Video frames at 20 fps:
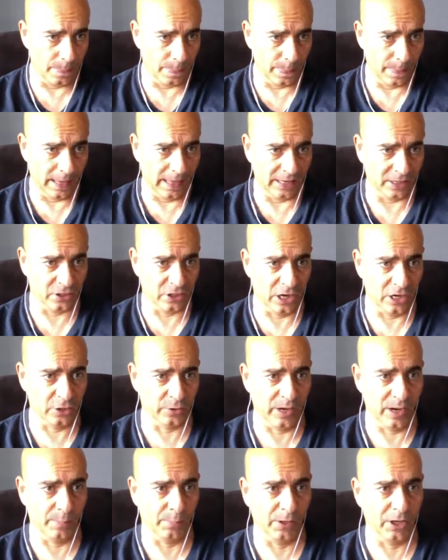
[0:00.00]

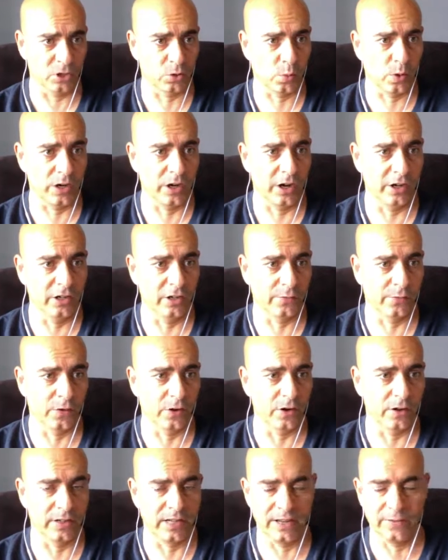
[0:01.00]
Alexandre and plus 100
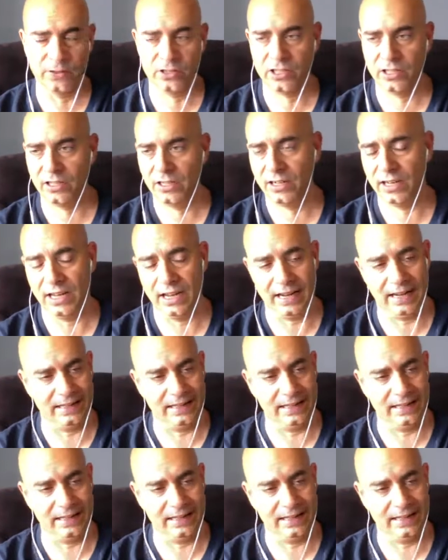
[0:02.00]
for Davison.